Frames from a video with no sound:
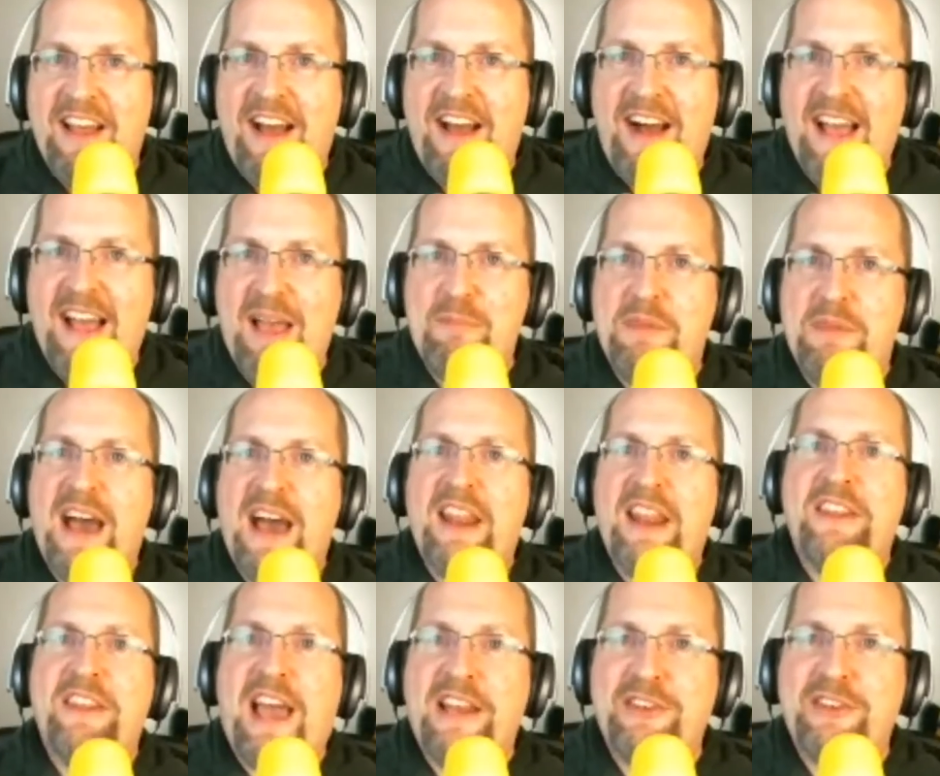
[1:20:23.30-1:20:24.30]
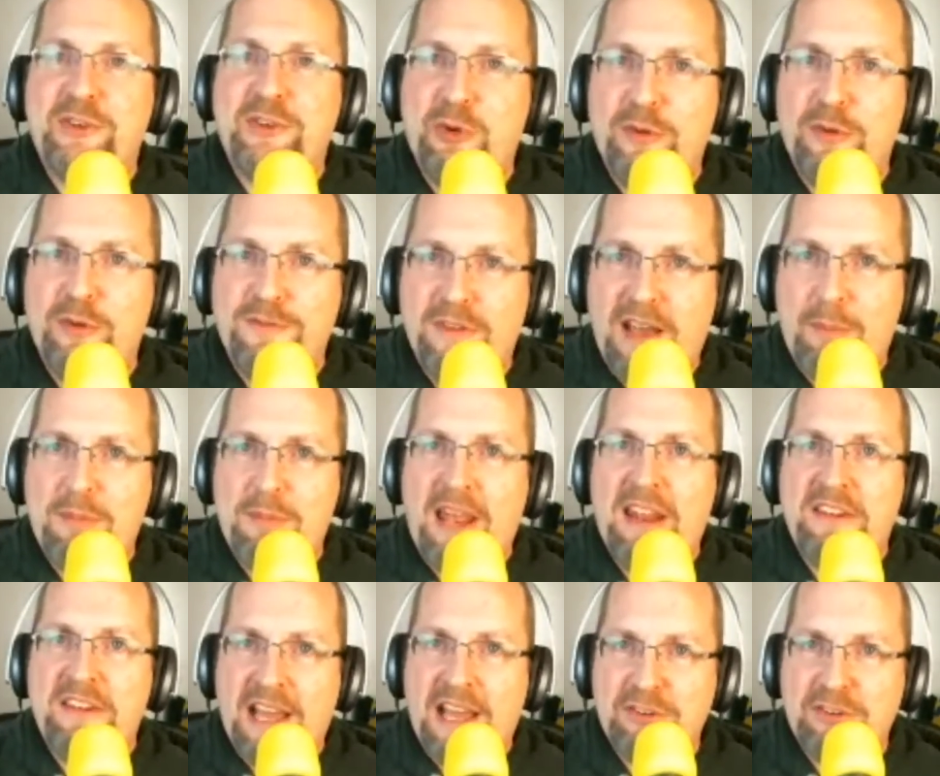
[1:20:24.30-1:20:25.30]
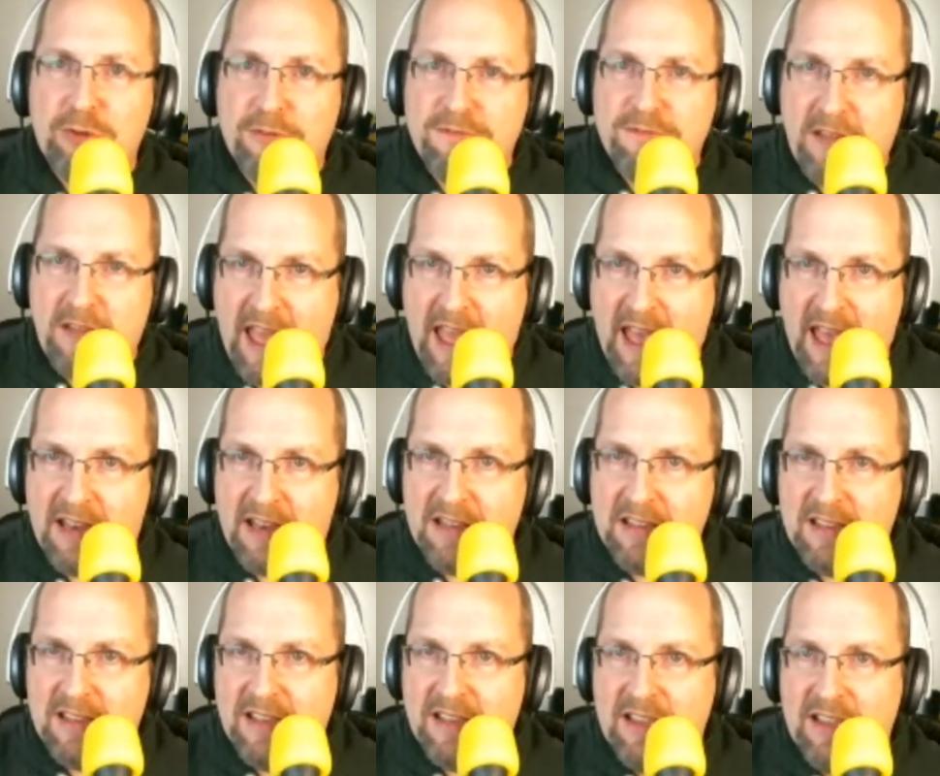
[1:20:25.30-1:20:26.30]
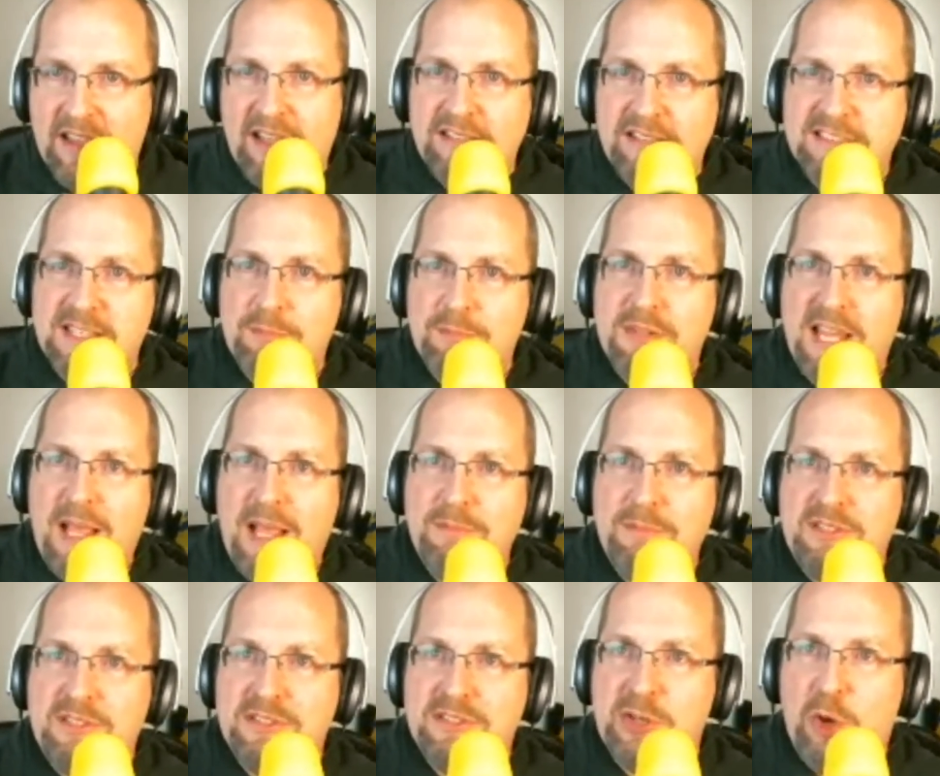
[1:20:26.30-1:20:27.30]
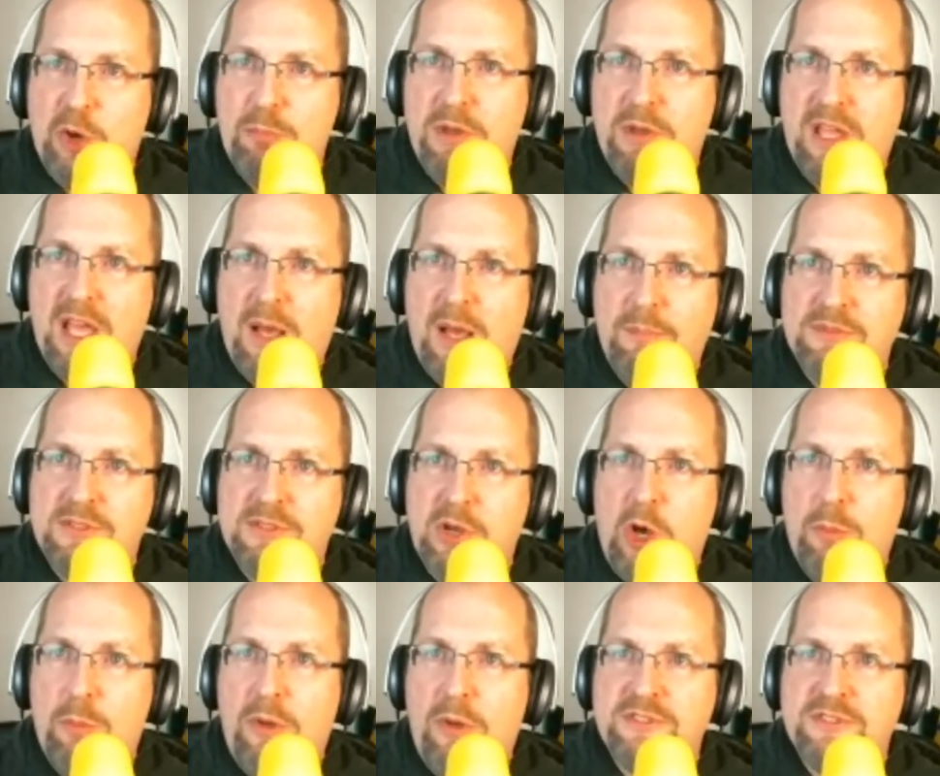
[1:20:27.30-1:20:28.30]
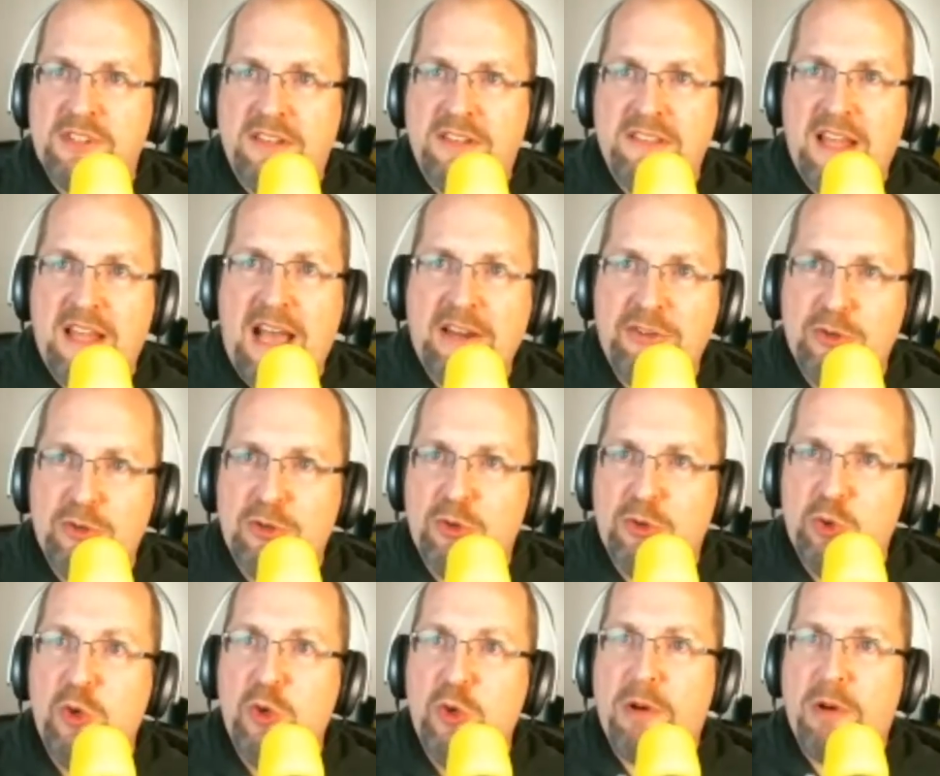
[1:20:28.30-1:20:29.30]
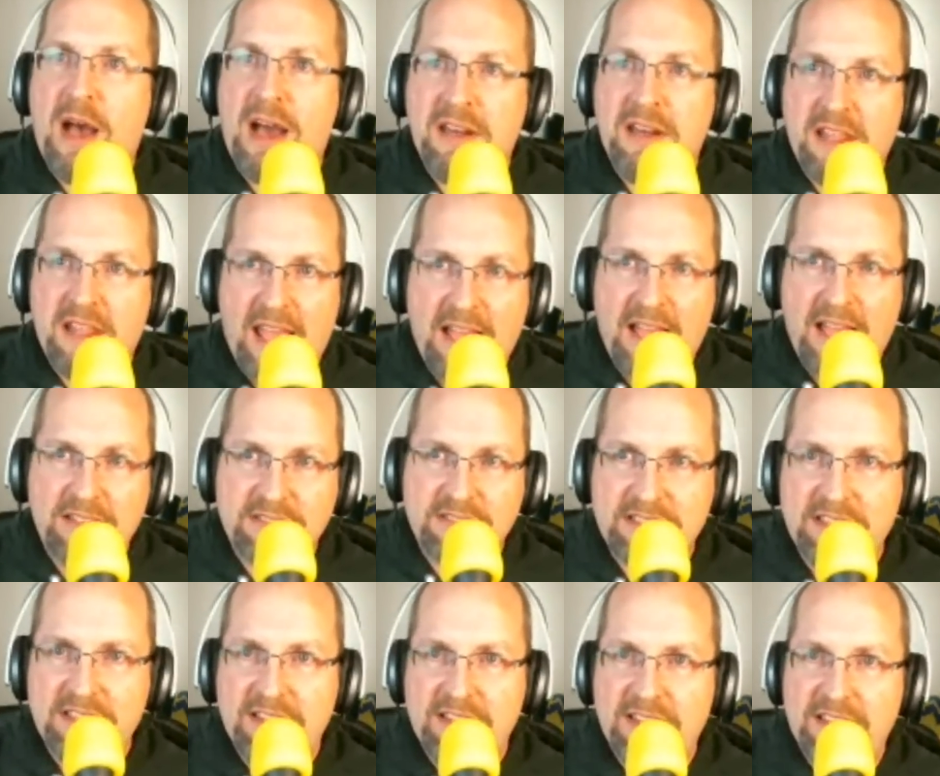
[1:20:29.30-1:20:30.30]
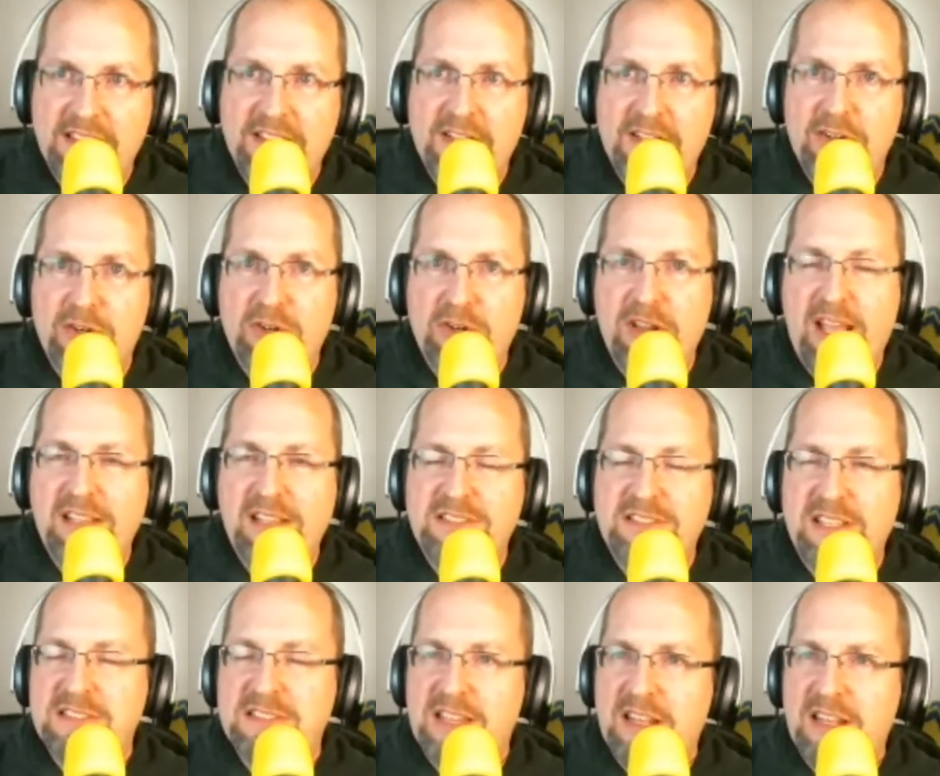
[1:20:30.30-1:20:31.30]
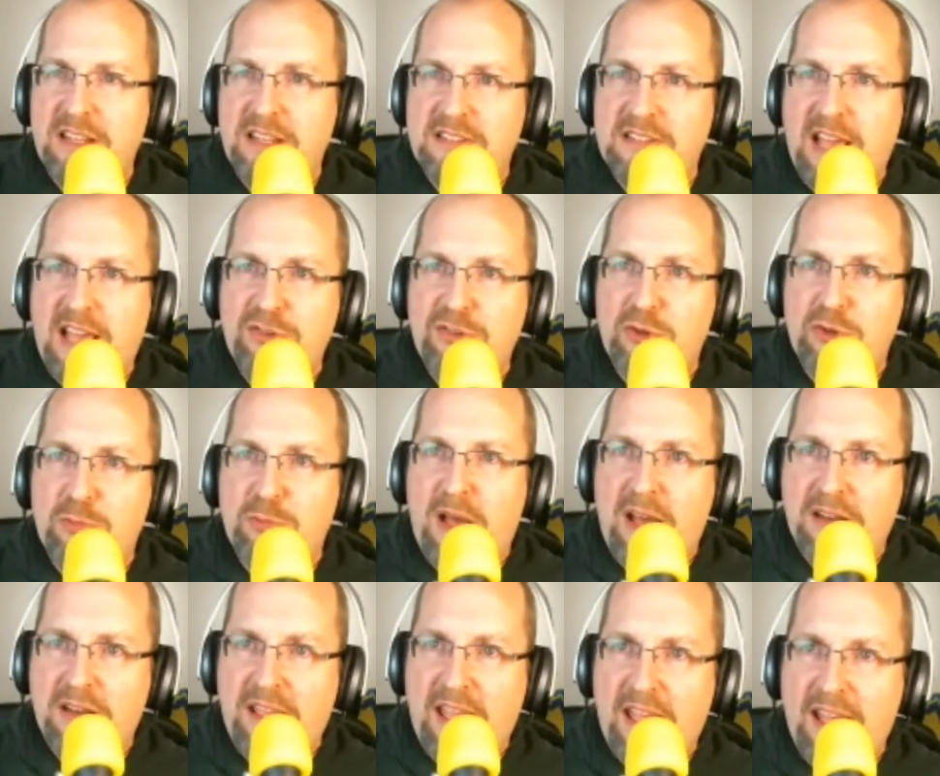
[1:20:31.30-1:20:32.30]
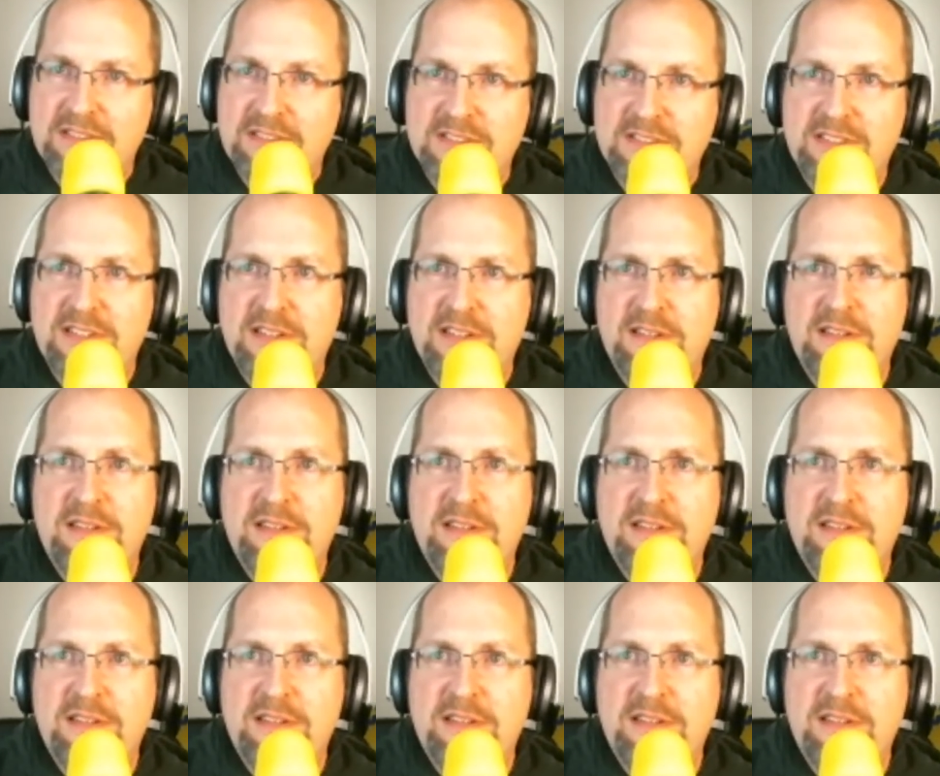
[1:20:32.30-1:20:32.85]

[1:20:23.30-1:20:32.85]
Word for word: I am not a Doctor Who. F- I'm not a Doctor fan, and sometimes the show becomes almost a Doctor Who podcast, or as he said it, Doctor podcast.